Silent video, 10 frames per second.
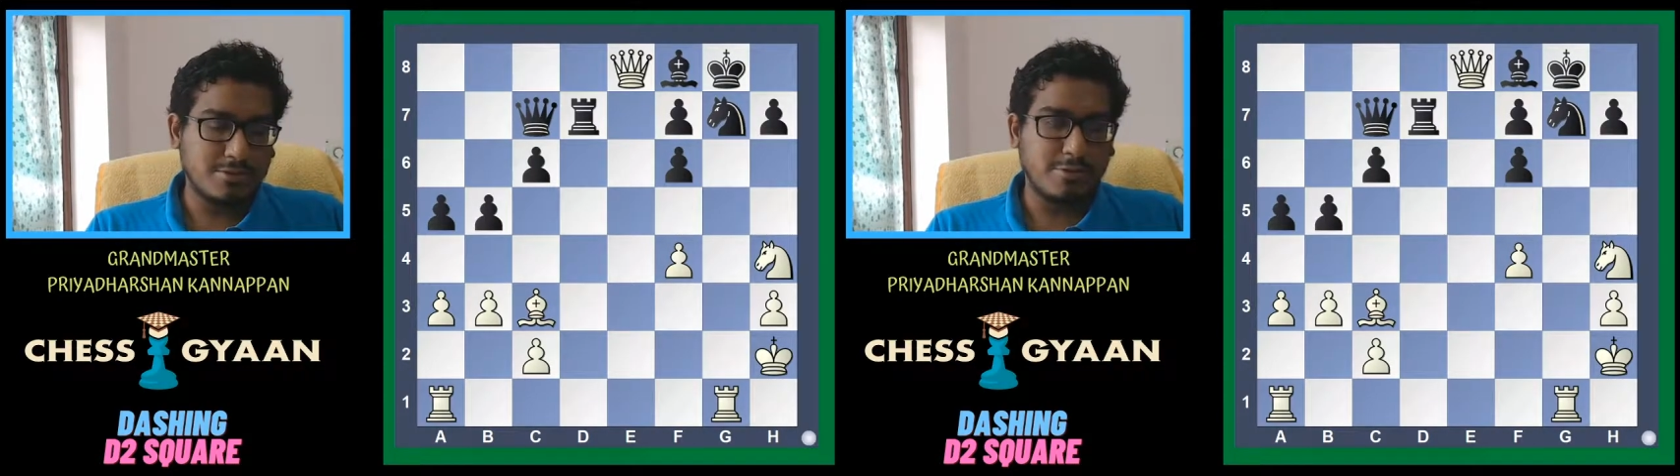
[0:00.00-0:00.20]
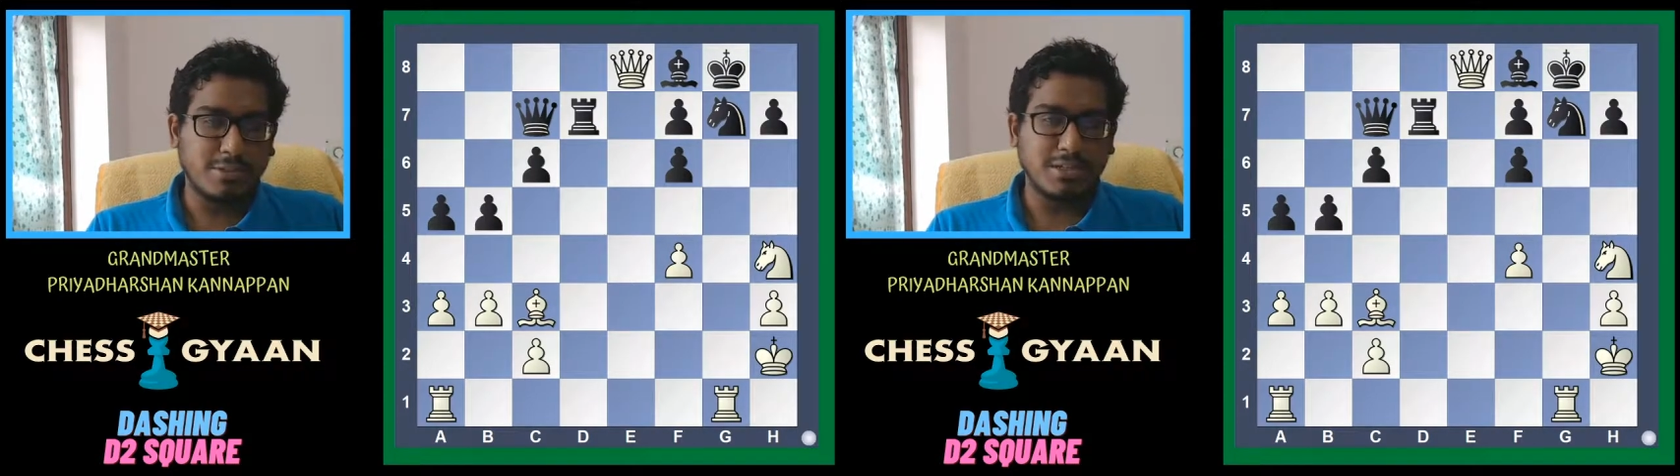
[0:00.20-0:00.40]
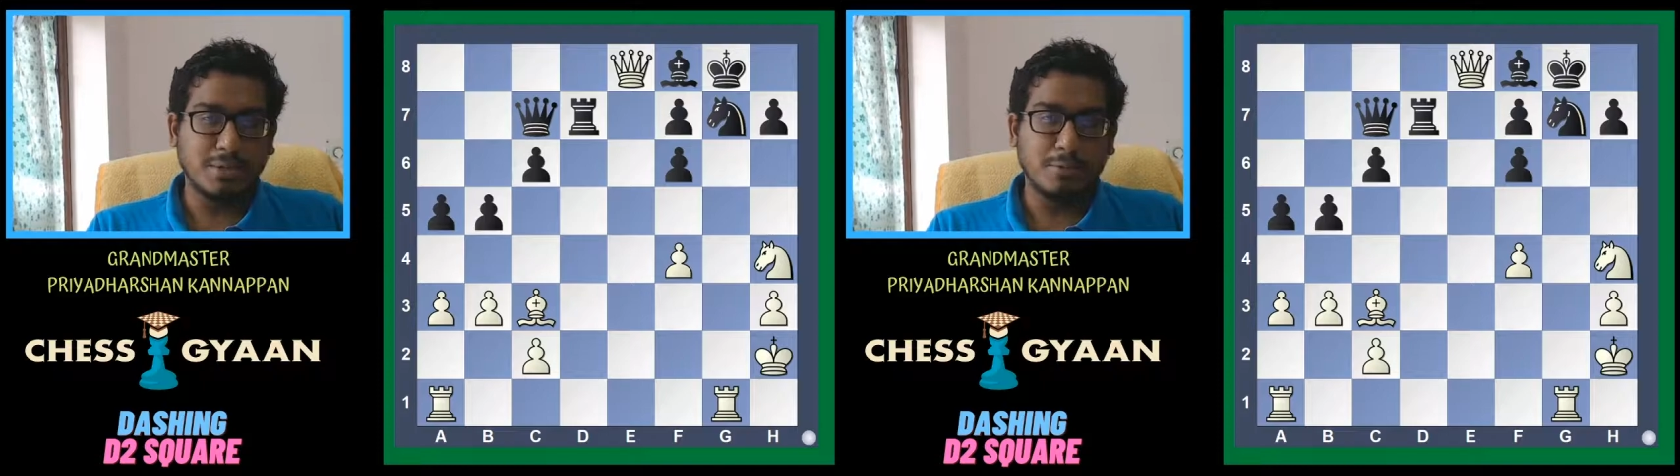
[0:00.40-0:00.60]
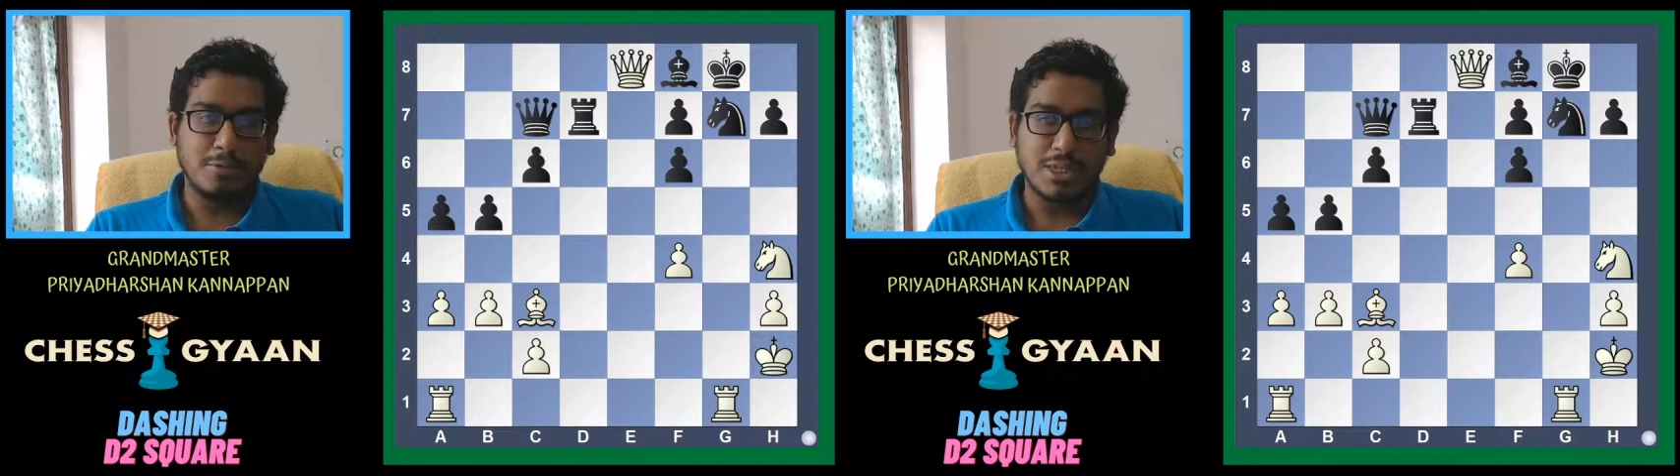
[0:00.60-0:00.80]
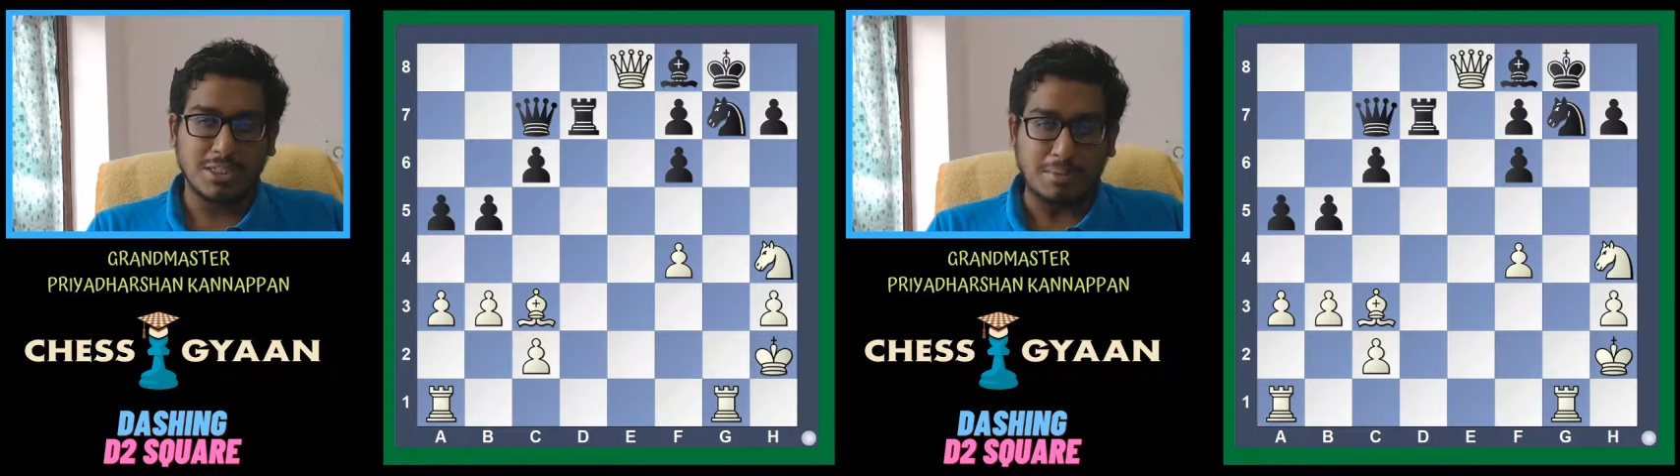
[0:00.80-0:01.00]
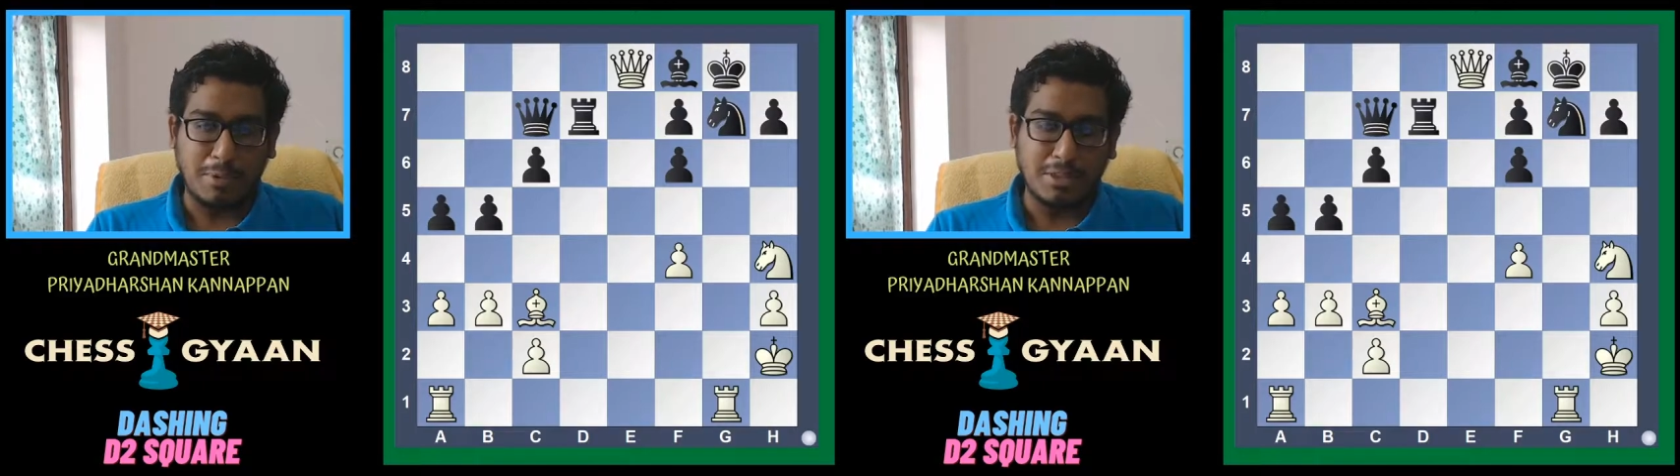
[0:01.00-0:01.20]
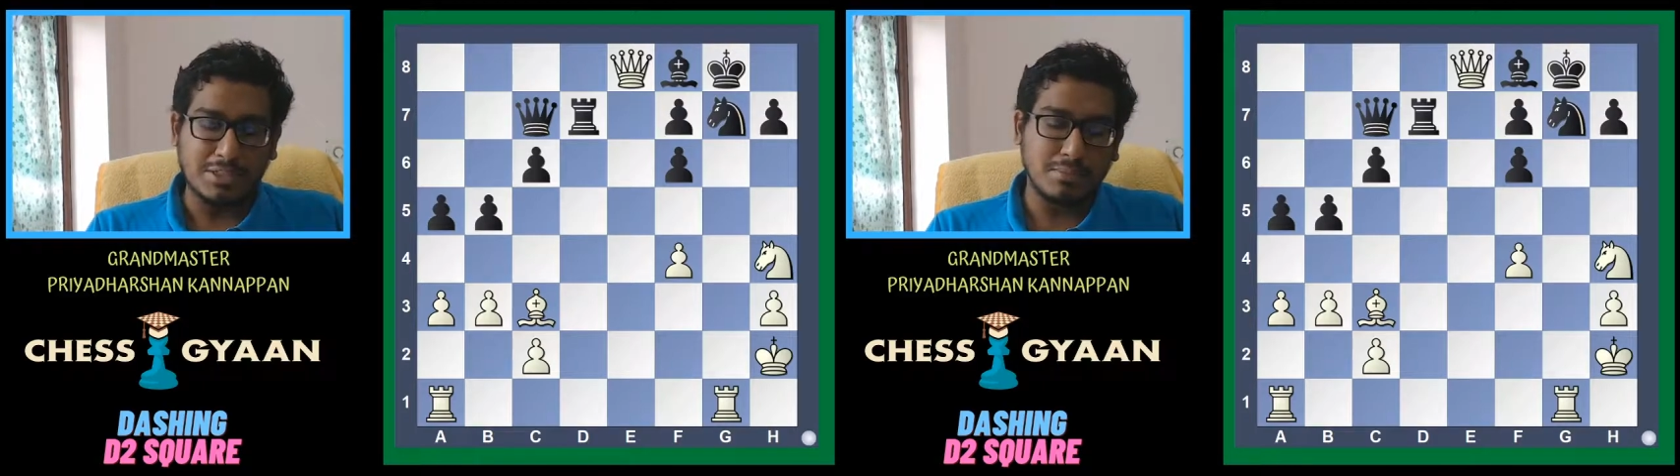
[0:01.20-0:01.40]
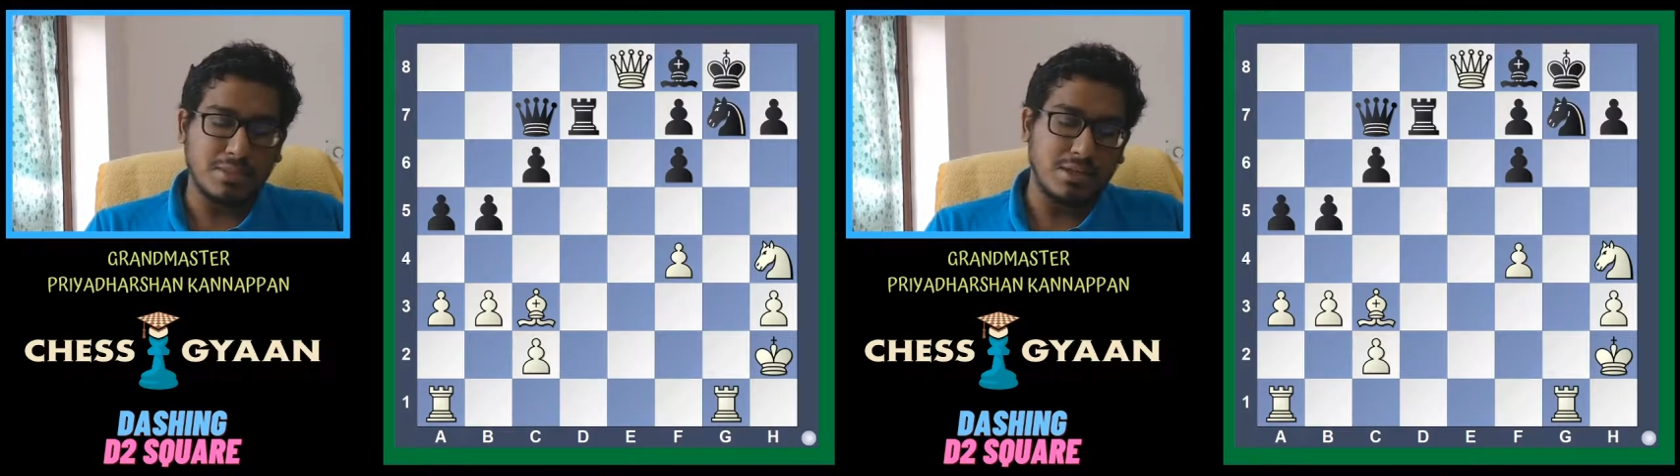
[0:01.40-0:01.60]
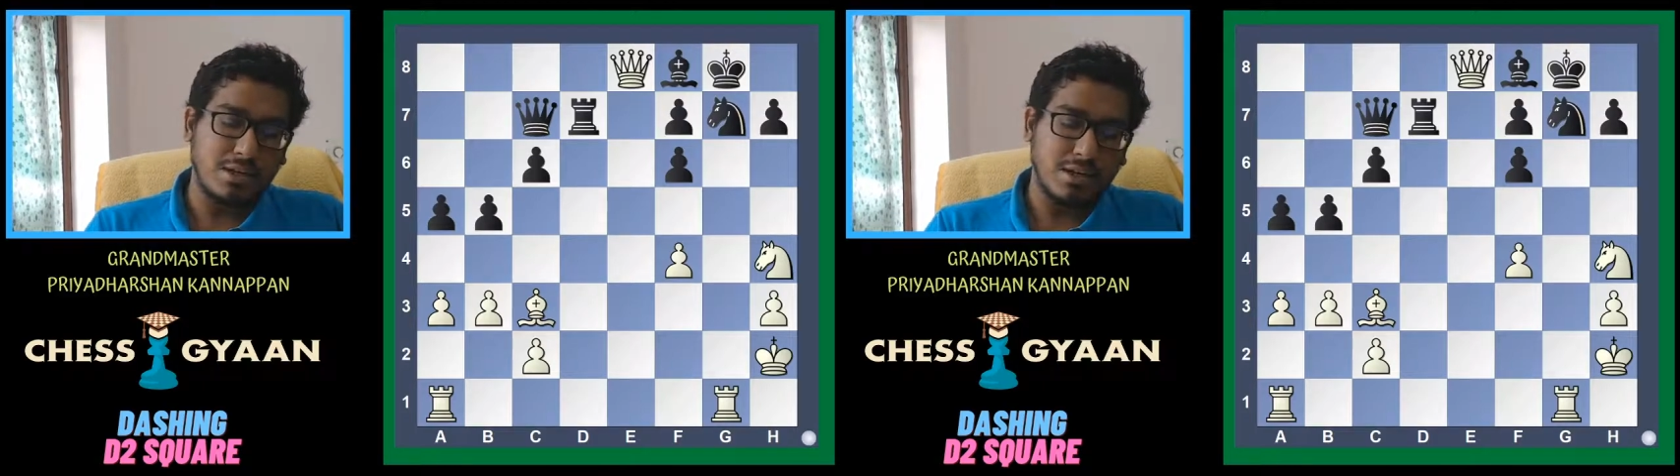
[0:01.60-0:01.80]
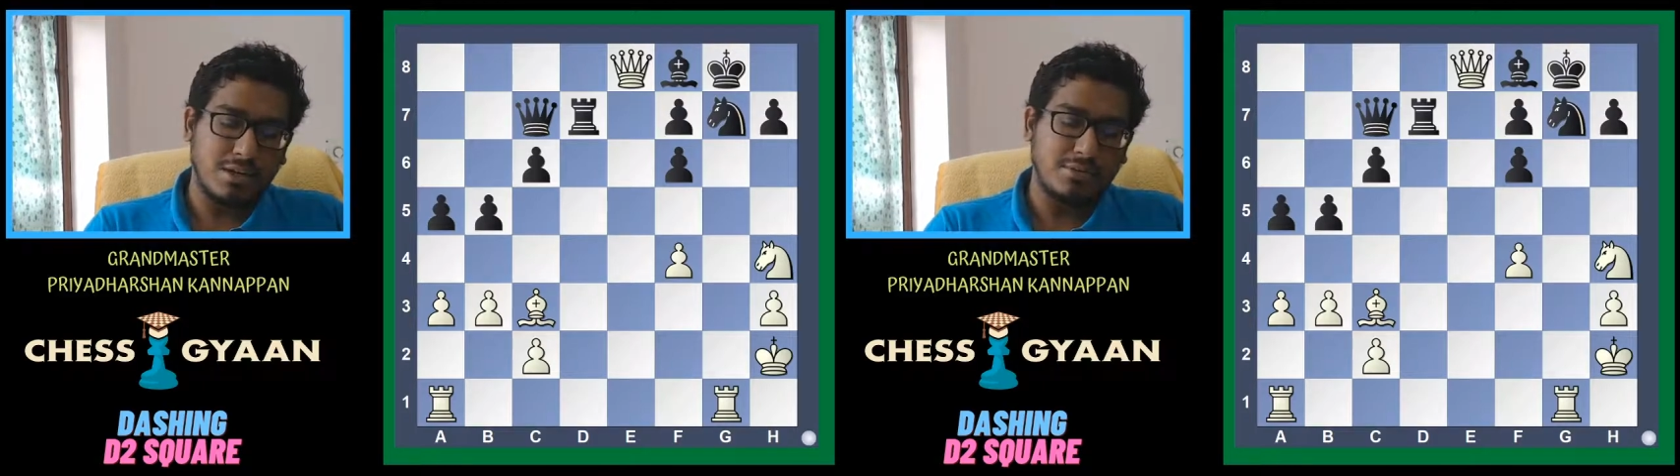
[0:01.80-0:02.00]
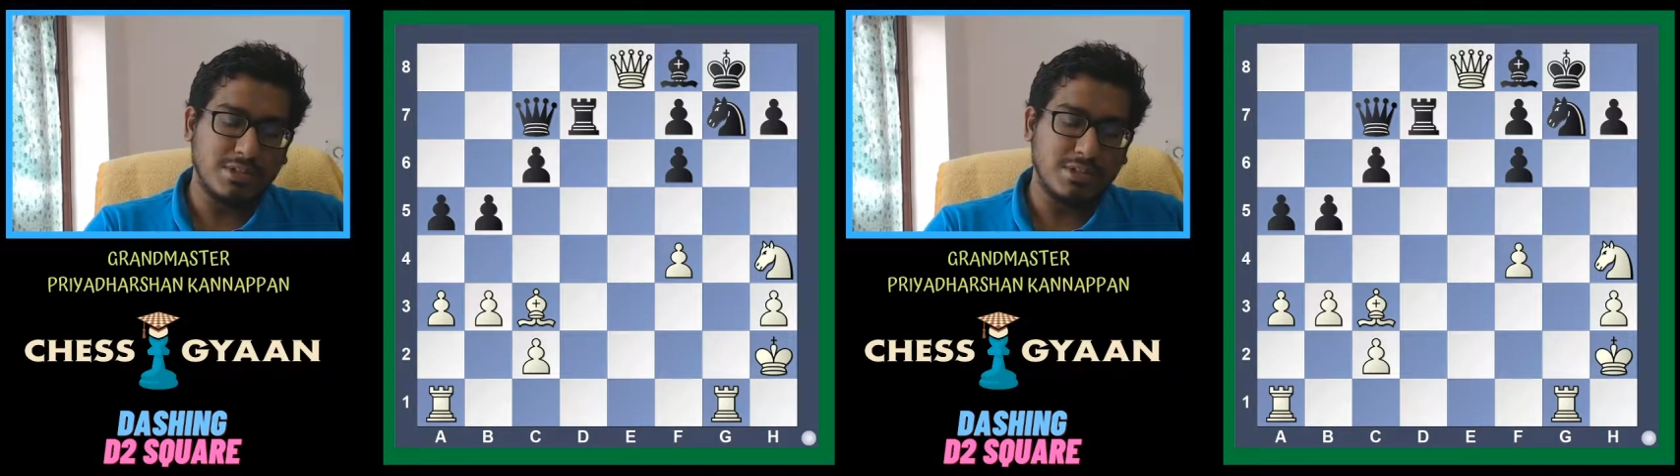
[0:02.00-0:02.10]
forcing move that's possible here,